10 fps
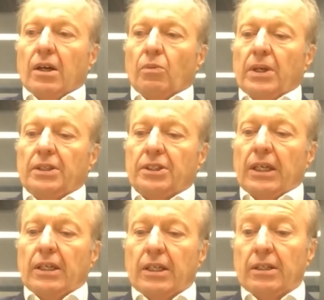we
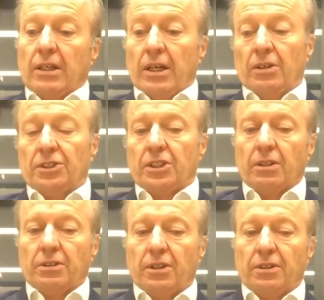think in
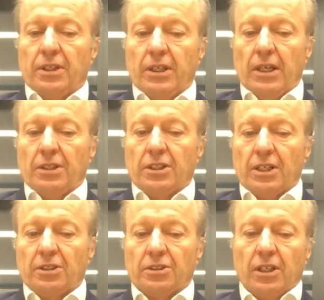IOSCO that the
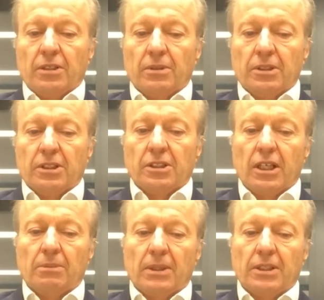International
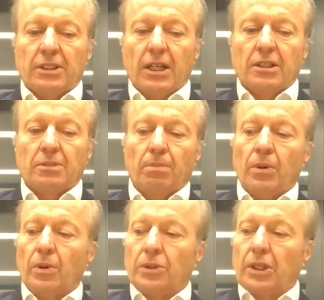Sustainability Standards
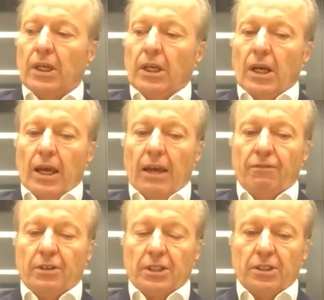Board
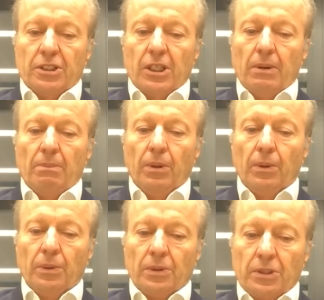effort is so
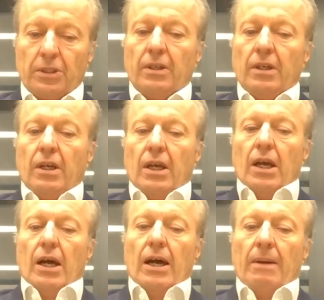important,
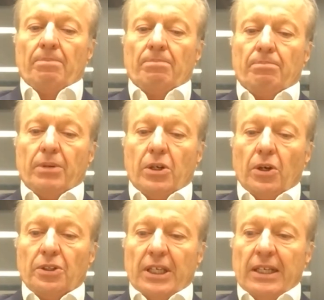
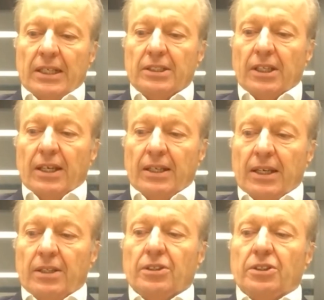because
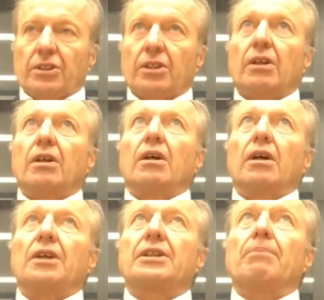
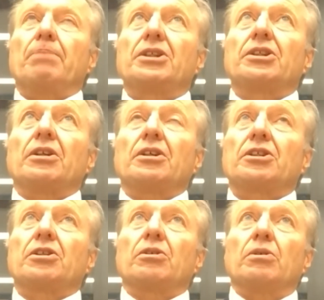its ambition is
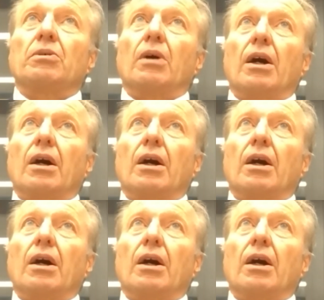to